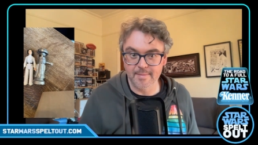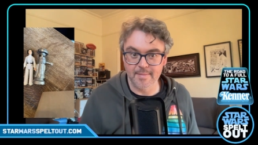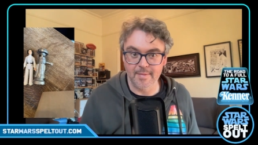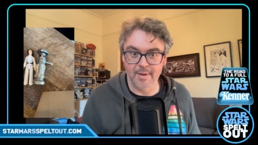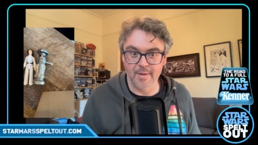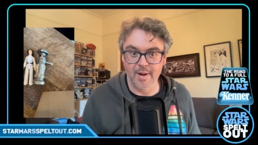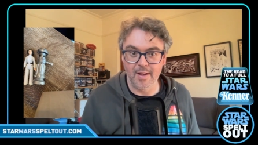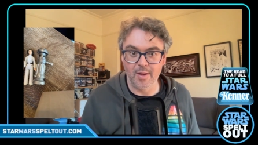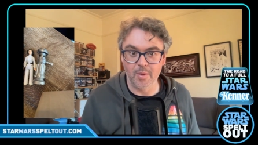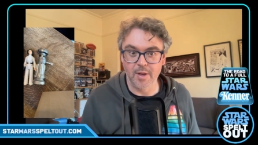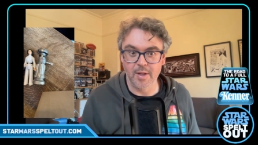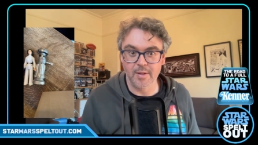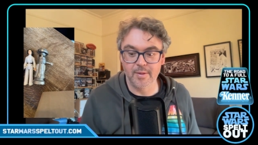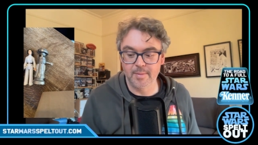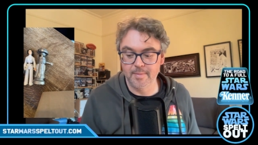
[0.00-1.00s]
around the
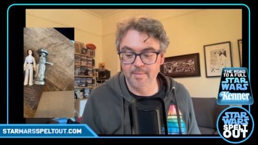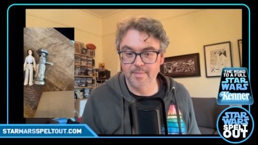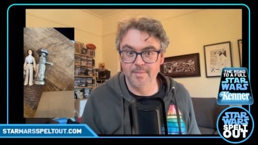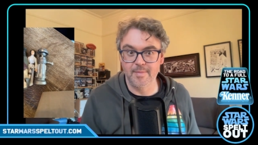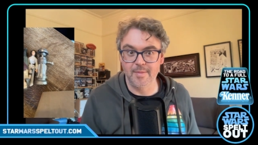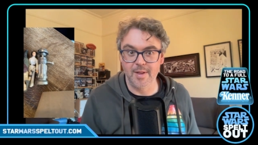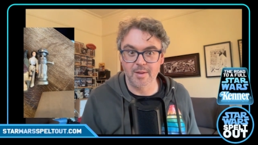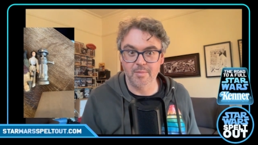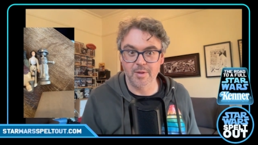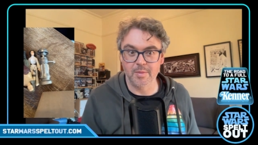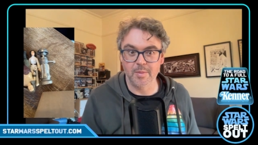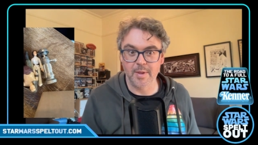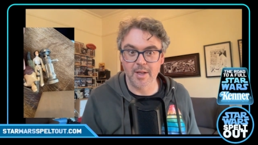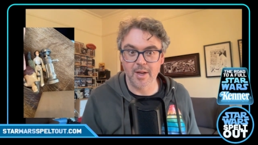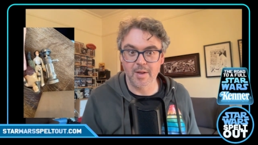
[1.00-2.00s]
world. You could
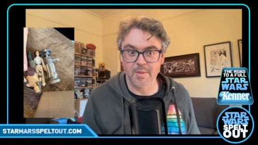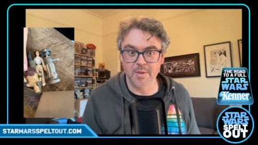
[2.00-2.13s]
probably go to a